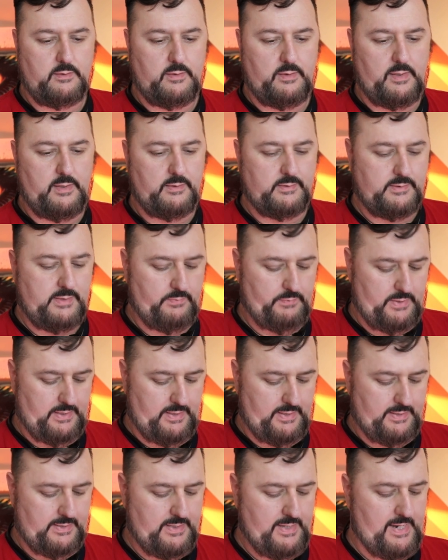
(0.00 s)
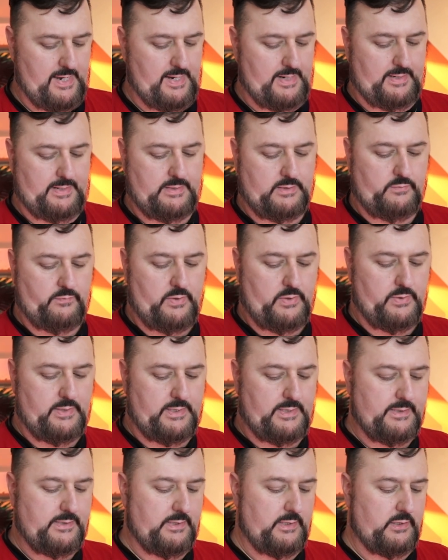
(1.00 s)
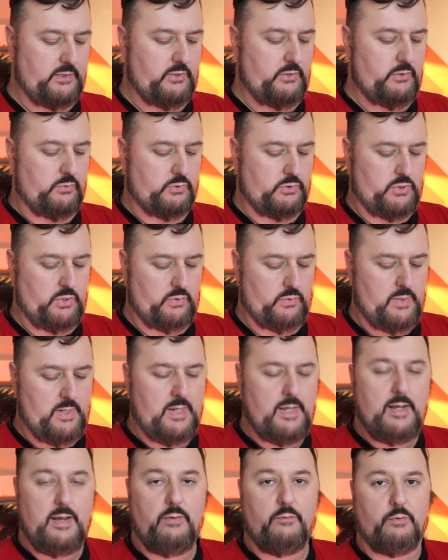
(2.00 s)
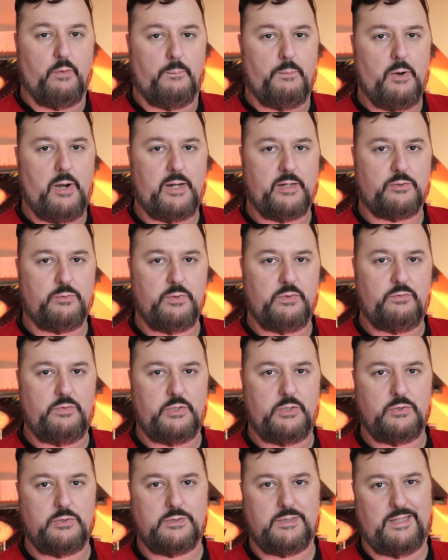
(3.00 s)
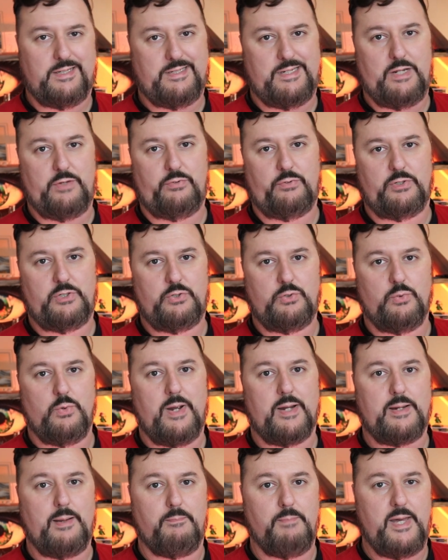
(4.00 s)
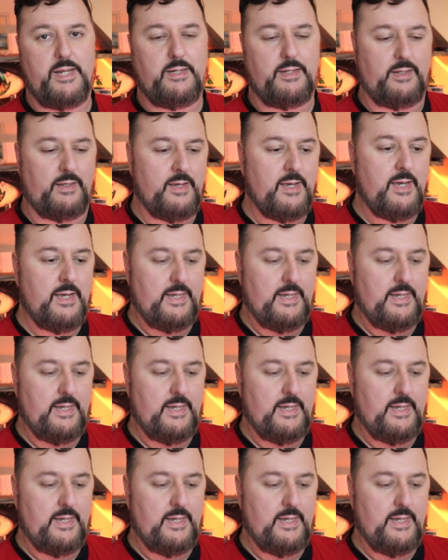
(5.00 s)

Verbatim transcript: uh, something like that, it's very easy to do. So for product reviews, I definitely do recommend it.